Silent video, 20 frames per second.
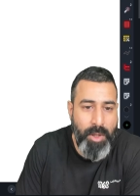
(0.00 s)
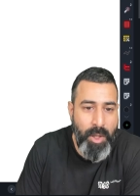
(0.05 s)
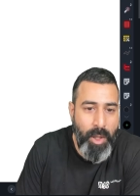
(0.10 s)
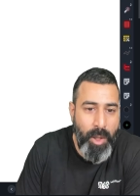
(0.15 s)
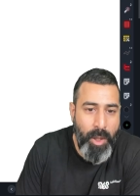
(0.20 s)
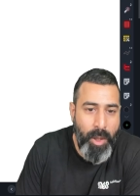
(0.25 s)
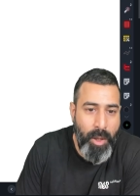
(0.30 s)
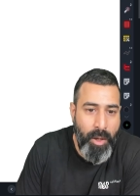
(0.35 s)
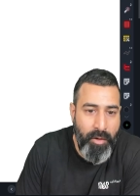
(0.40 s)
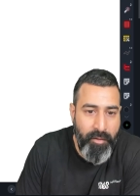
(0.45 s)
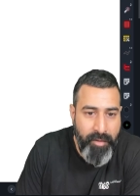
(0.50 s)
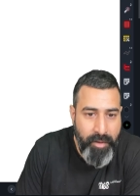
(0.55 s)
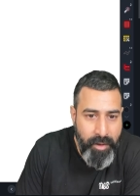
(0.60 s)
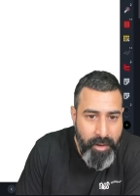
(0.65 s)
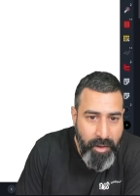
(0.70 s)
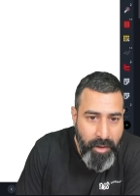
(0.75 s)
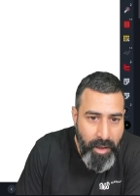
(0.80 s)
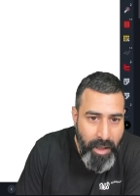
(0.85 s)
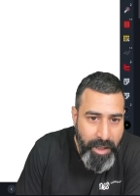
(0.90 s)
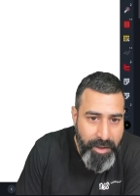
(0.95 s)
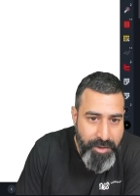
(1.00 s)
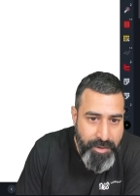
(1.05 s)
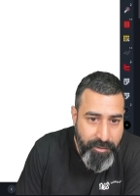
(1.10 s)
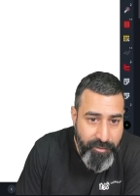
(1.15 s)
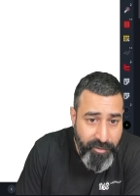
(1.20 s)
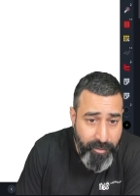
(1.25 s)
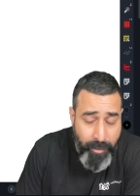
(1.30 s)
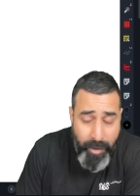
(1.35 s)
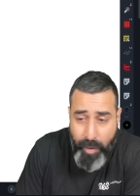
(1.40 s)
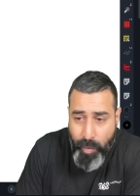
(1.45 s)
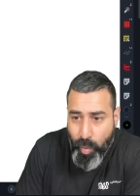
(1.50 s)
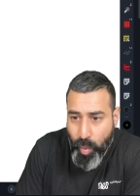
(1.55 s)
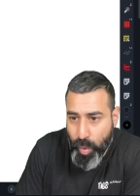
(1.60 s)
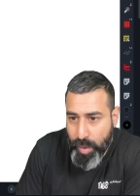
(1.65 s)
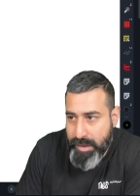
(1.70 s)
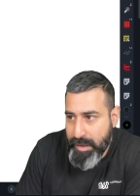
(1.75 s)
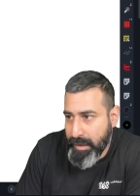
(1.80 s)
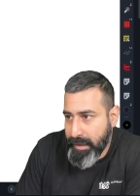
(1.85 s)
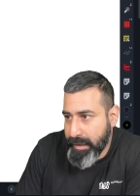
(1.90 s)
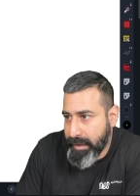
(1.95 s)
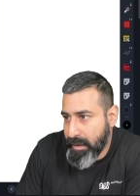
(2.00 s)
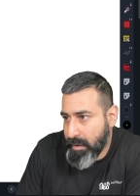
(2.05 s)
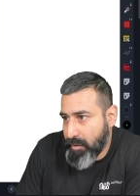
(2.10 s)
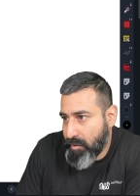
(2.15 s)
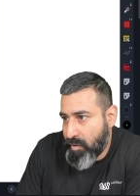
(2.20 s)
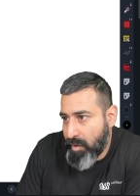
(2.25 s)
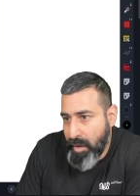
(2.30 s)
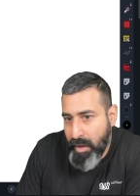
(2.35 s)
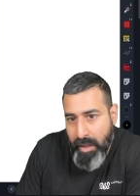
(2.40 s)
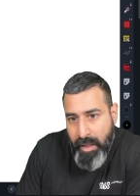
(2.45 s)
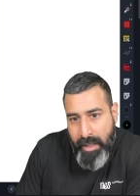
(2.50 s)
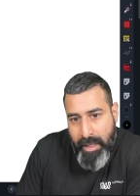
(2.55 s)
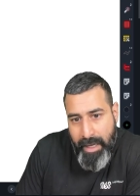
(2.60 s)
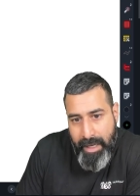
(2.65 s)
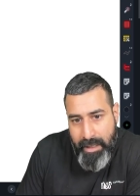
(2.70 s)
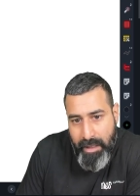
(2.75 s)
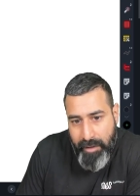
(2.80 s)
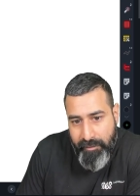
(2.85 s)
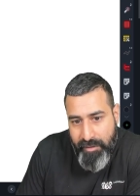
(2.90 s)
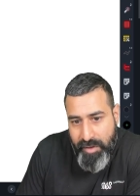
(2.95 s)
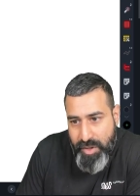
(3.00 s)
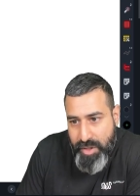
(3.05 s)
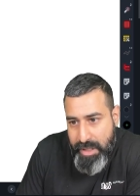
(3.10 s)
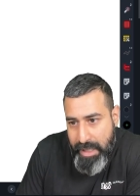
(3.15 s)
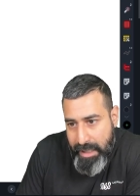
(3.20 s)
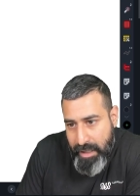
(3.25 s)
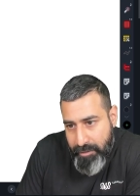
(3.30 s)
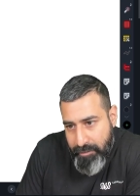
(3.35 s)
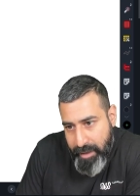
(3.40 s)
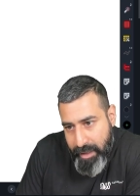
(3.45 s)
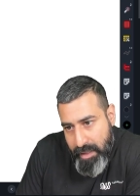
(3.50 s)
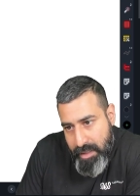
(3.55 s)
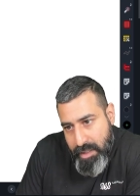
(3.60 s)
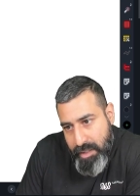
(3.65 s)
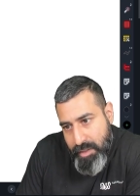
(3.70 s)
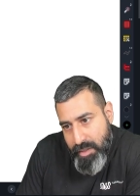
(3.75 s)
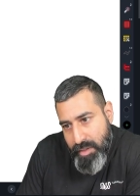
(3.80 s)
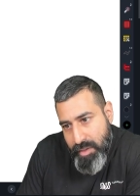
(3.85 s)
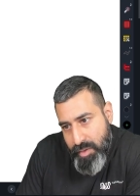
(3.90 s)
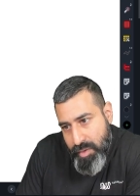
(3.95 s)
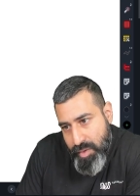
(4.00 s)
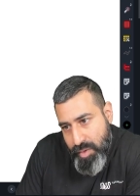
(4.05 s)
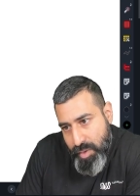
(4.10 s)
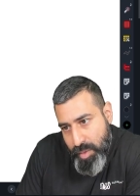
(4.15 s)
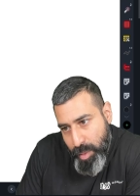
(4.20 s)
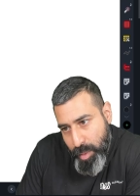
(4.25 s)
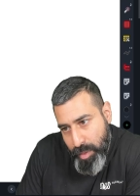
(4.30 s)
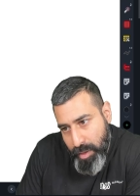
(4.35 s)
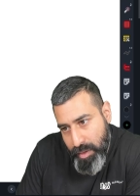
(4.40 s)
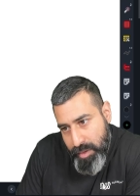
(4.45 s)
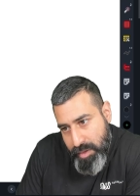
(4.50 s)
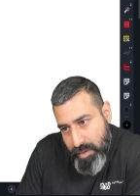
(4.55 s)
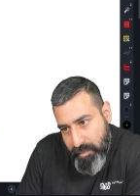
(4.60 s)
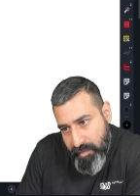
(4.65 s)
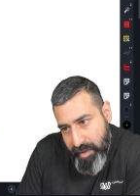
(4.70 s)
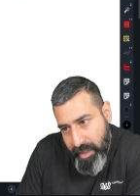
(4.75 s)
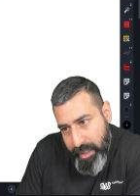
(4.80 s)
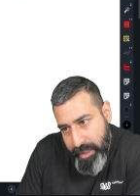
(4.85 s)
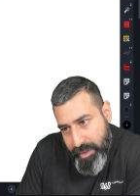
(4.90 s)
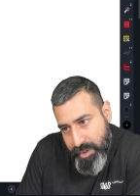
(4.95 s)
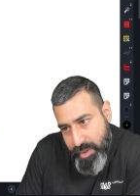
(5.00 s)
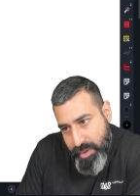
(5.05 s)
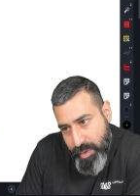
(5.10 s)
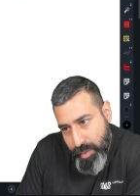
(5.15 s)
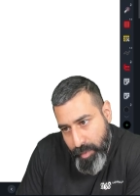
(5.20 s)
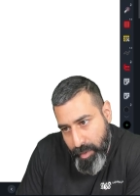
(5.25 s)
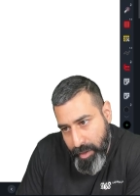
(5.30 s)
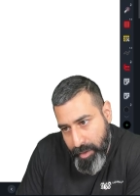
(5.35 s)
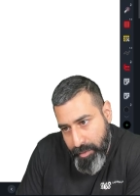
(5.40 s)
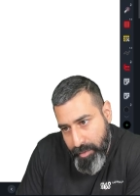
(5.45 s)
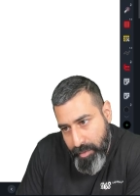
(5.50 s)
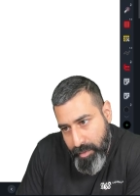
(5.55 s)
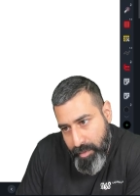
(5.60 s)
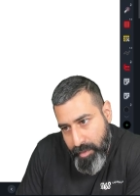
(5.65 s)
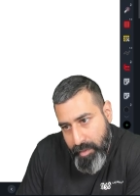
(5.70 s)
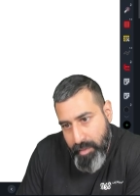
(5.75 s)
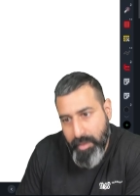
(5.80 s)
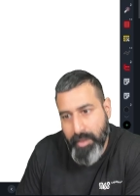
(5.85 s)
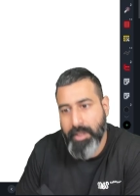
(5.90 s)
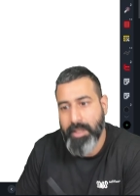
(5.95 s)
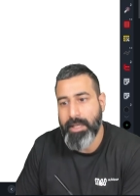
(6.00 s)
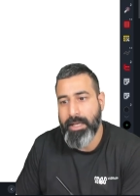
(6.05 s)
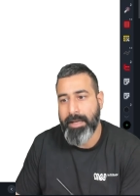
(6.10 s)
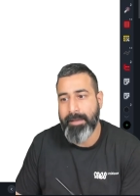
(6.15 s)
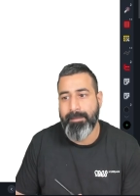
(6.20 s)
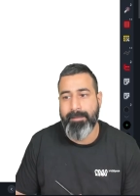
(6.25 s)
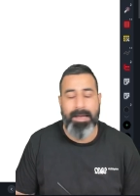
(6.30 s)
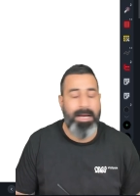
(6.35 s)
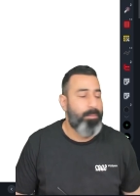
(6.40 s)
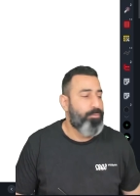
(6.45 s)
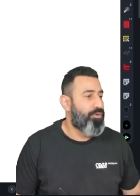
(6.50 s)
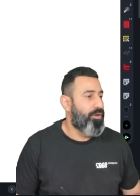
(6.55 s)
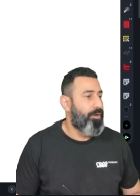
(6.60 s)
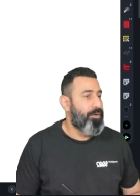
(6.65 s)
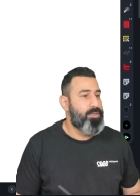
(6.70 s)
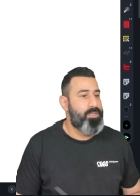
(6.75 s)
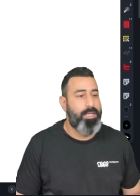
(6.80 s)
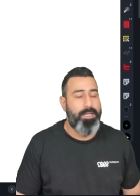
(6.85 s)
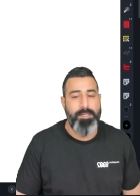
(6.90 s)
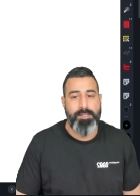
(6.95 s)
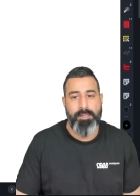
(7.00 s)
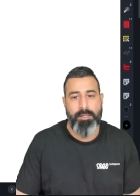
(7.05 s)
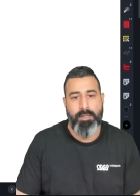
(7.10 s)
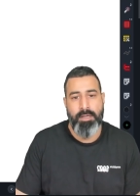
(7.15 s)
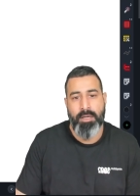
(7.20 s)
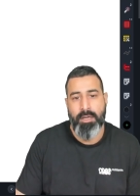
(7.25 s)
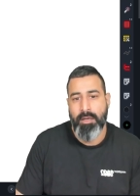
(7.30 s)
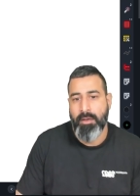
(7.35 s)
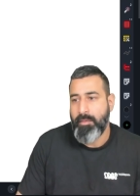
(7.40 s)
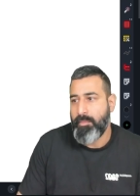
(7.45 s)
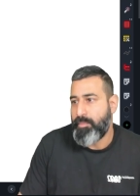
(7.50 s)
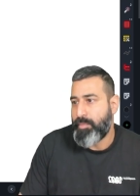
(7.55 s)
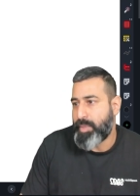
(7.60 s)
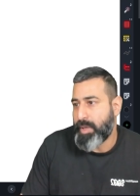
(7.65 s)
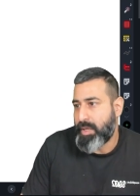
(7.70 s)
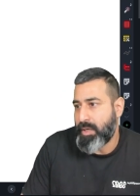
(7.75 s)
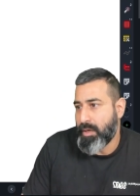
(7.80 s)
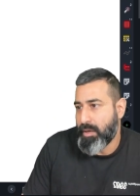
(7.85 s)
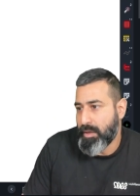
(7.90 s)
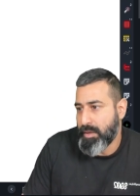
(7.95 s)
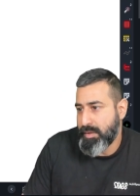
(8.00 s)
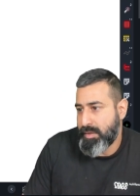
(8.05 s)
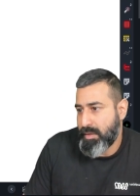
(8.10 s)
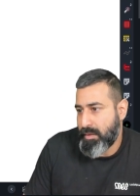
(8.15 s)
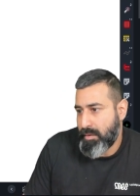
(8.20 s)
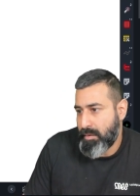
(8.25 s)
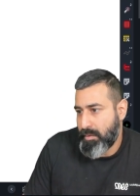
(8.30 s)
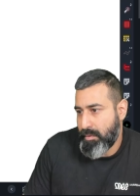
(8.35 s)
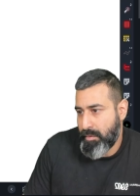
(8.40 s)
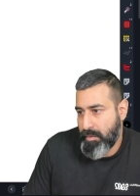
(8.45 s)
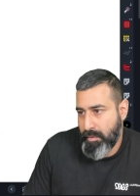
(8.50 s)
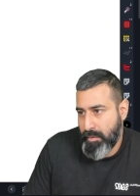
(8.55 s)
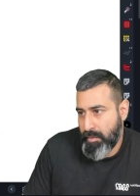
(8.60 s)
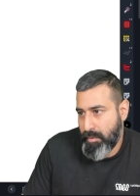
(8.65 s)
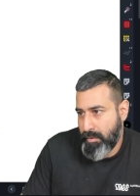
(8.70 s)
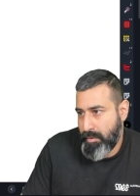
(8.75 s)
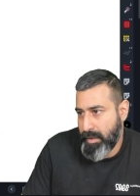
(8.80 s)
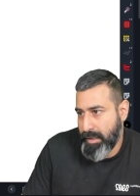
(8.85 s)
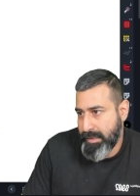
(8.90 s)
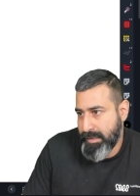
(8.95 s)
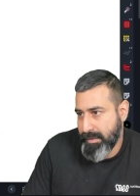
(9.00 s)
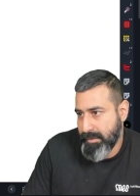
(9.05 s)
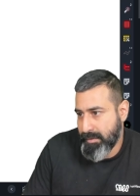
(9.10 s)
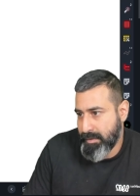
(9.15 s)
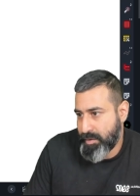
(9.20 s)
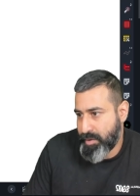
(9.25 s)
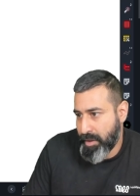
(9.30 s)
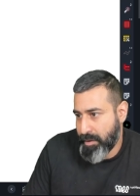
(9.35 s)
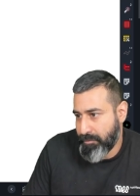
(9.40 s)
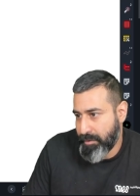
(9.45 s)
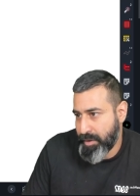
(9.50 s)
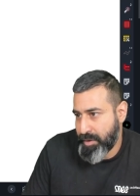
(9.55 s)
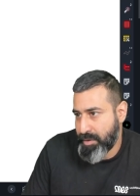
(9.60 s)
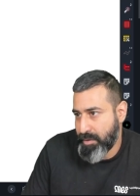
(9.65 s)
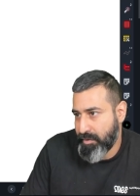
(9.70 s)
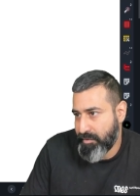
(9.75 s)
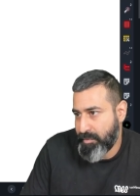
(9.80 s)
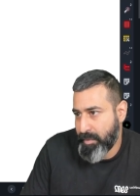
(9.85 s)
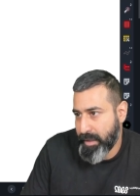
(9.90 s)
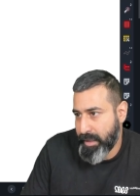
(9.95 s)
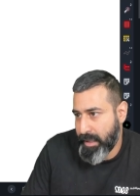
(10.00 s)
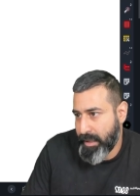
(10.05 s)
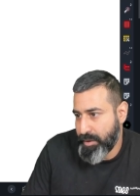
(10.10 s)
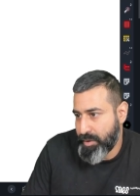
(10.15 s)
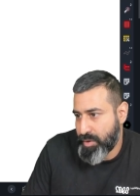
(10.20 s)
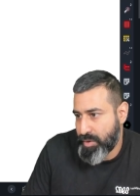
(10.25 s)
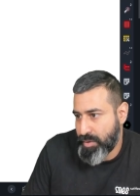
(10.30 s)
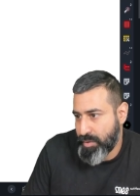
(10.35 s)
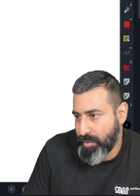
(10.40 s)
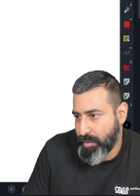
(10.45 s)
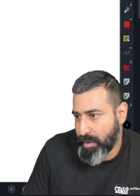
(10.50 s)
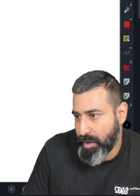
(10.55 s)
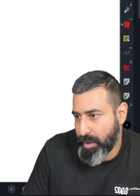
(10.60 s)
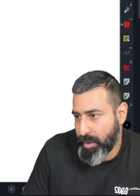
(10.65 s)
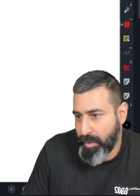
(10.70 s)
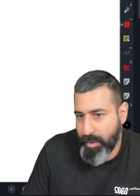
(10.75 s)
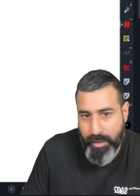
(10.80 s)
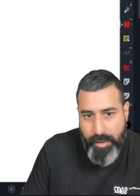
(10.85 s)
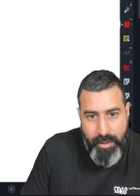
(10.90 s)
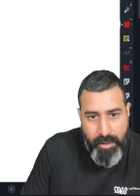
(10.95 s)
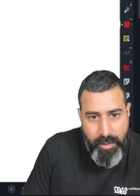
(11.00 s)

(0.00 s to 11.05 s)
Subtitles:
of hydrogen from my water ligands, and I've generated 2 lots of H2O in that process, because this is the generation of my H2O.